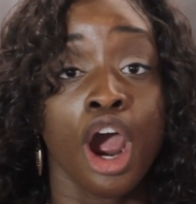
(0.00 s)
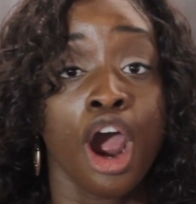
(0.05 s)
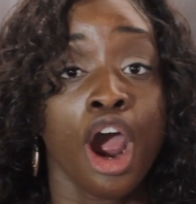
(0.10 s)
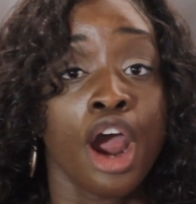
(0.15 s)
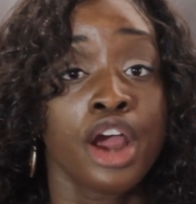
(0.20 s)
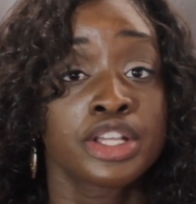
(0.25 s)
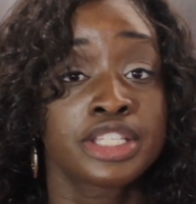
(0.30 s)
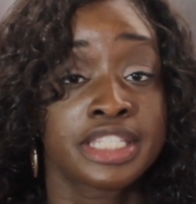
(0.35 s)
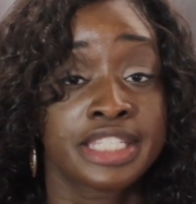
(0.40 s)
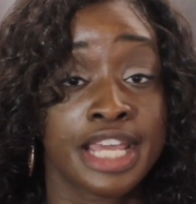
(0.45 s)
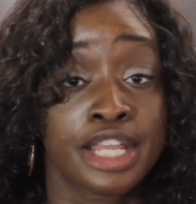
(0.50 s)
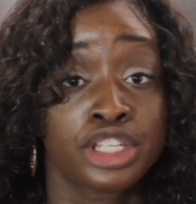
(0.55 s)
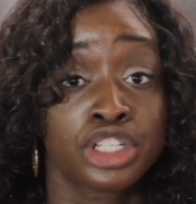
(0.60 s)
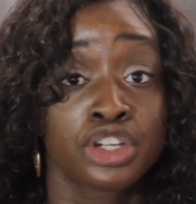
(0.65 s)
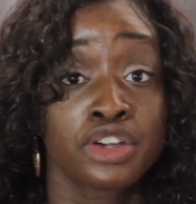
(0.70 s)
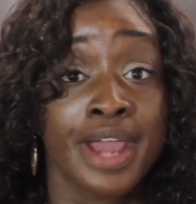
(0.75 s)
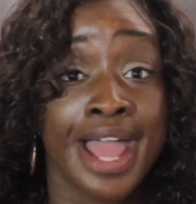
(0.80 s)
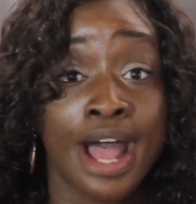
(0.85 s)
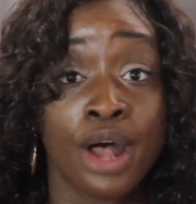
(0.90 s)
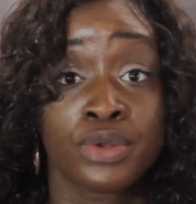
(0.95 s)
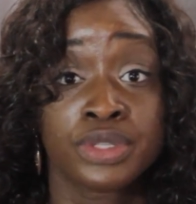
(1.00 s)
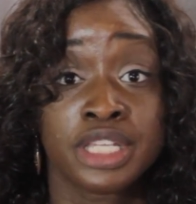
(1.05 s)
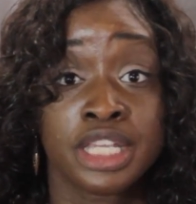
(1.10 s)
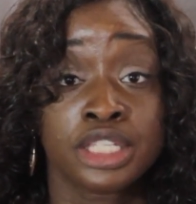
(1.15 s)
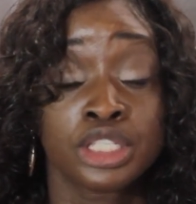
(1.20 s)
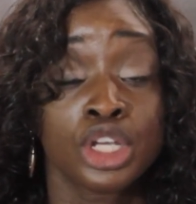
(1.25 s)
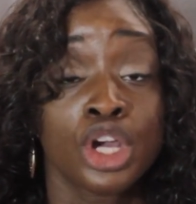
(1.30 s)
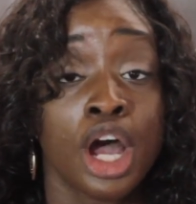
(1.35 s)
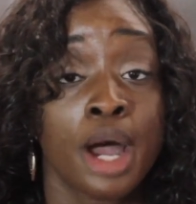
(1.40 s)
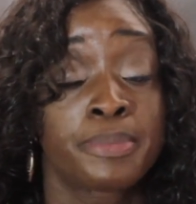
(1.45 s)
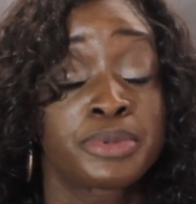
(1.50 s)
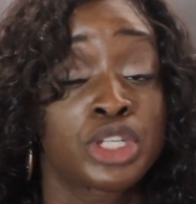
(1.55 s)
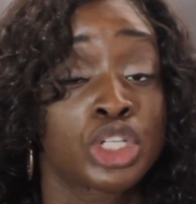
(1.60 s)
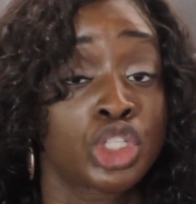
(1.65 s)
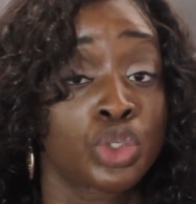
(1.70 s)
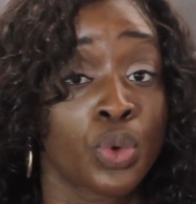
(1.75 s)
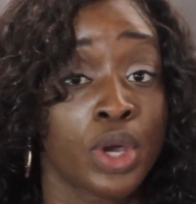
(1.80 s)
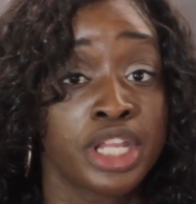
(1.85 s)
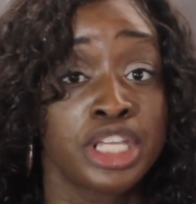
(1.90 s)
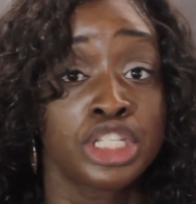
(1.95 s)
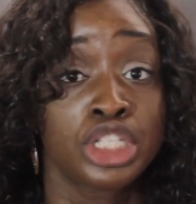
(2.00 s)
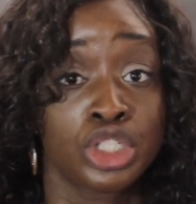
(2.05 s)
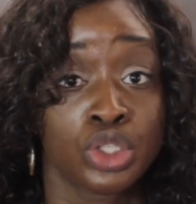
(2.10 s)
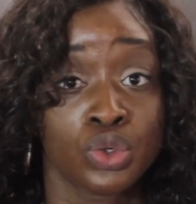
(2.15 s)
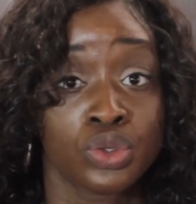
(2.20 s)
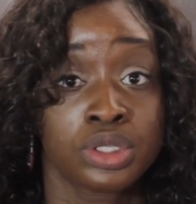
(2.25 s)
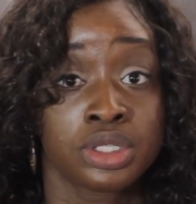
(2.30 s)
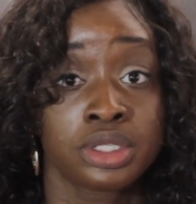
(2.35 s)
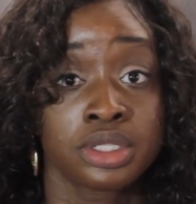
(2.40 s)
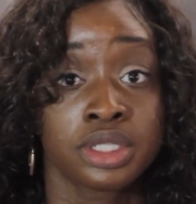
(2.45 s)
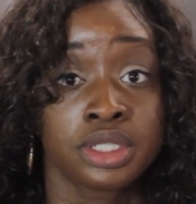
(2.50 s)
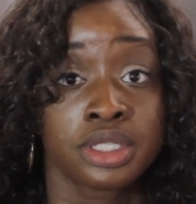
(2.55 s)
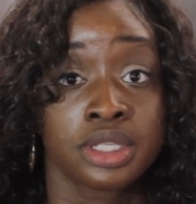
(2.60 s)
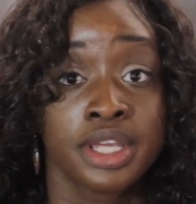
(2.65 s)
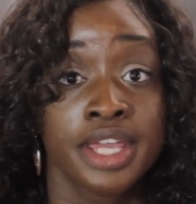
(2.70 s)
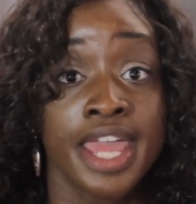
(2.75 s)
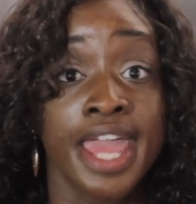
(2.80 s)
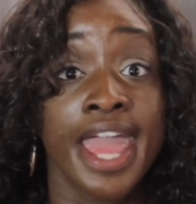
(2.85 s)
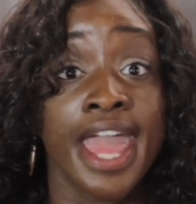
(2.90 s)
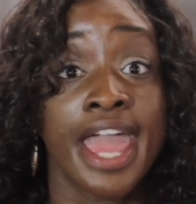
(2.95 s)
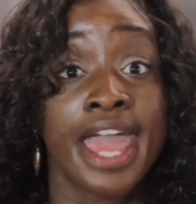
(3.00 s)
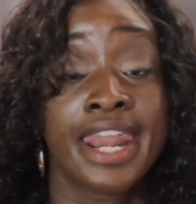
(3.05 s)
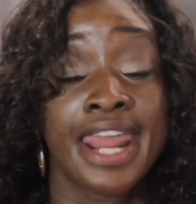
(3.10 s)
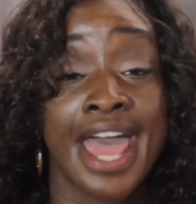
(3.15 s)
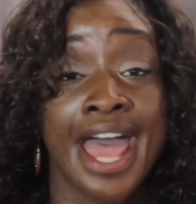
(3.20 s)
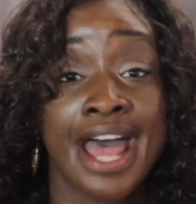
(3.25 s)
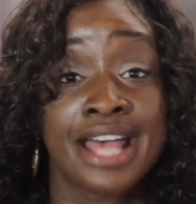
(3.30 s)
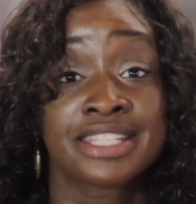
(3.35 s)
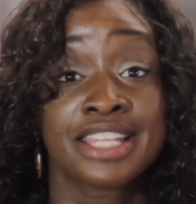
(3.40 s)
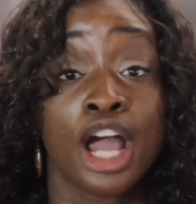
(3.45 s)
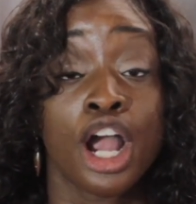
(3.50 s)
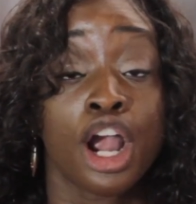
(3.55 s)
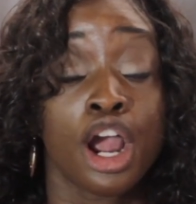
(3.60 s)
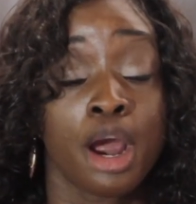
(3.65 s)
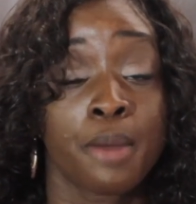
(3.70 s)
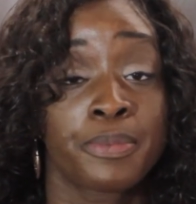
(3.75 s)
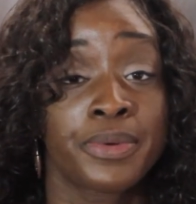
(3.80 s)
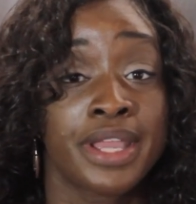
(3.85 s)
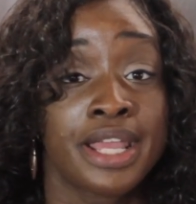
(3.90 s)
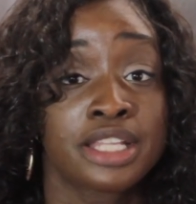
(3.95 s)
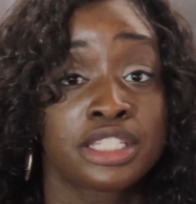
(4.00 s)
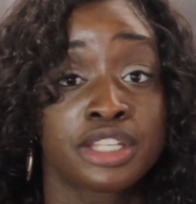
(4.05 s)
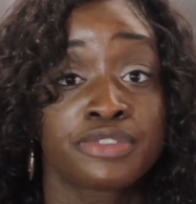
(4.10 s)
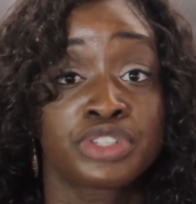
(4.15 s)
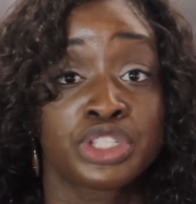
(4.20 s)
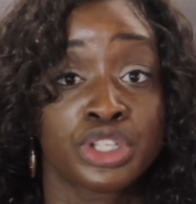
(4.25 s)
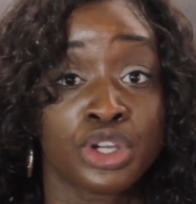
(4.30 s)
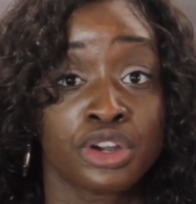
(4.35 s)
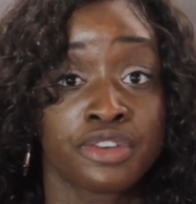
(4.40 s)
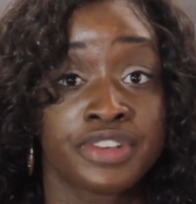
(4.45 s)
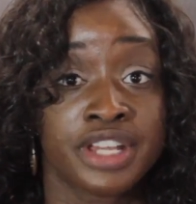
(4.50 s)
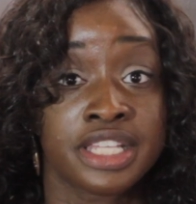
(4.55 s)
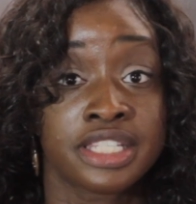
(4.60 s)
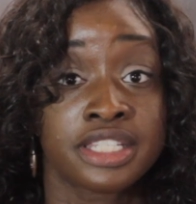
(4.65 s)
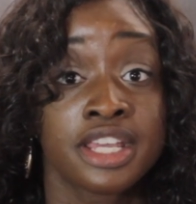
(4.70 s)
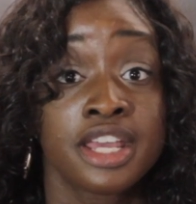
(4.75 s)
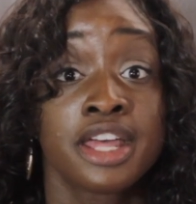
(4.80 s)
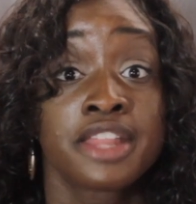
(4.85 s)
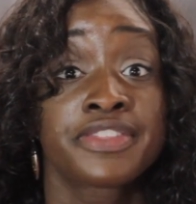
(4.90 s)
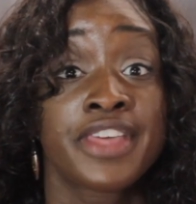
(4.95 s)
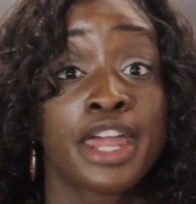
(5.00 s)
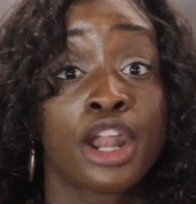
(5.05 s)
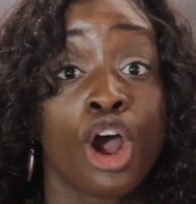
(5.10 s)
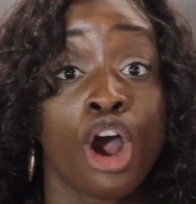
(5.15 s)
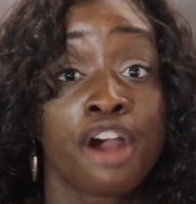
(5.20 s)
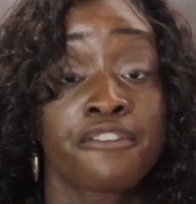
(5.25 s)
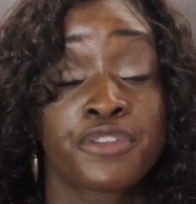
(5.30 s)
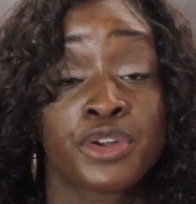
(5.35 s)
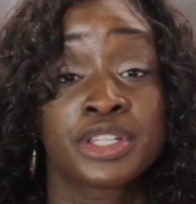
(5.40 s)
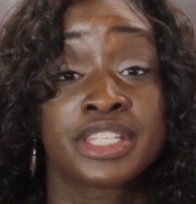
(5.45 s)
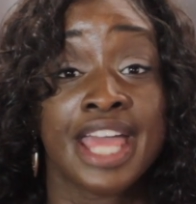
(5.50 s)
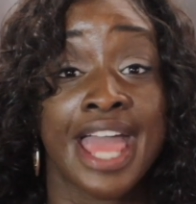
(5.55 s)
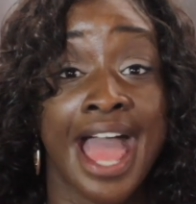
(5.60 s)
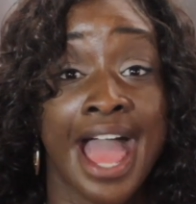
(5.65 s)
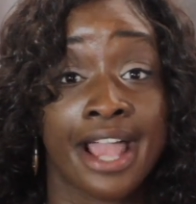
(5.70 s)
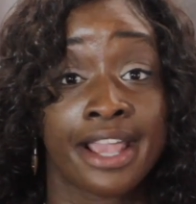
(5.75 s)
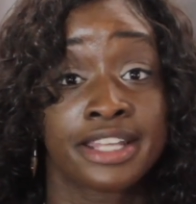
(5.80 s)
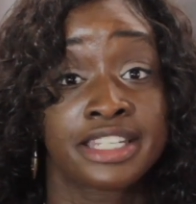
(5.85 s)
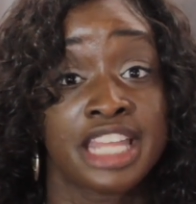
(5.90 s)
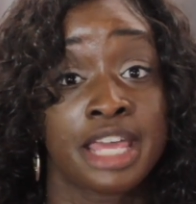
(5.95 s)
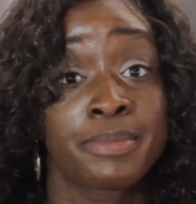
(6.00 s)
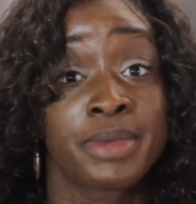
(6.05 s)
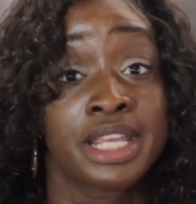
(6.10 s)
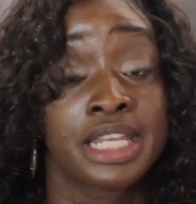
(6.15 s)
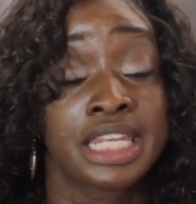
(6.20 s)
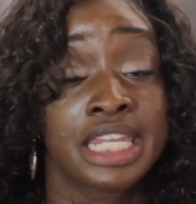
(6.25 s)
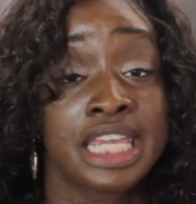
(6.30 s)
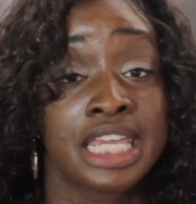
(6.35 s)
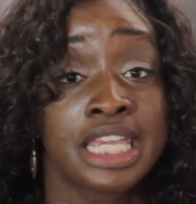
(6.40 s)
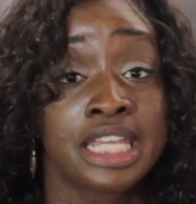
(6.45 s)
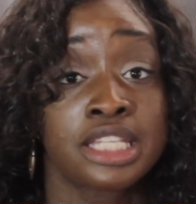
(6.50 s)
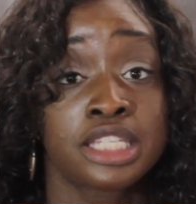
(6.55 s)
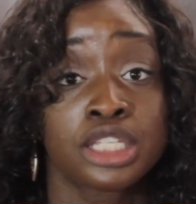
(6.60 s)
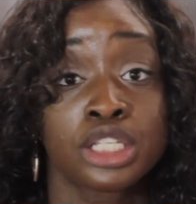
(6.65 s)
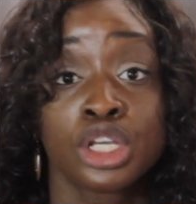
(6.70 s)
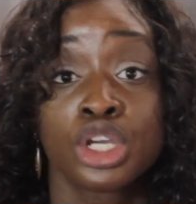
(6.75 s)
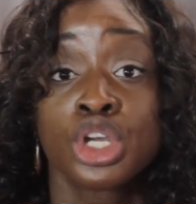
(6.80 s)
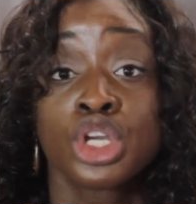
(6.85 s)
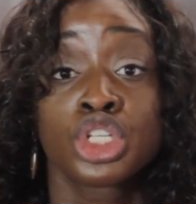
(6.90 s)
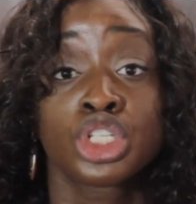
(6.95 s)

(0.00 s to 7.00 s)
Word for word: Our center houses up to 20 students and has a comprehensive service that offers academic needs,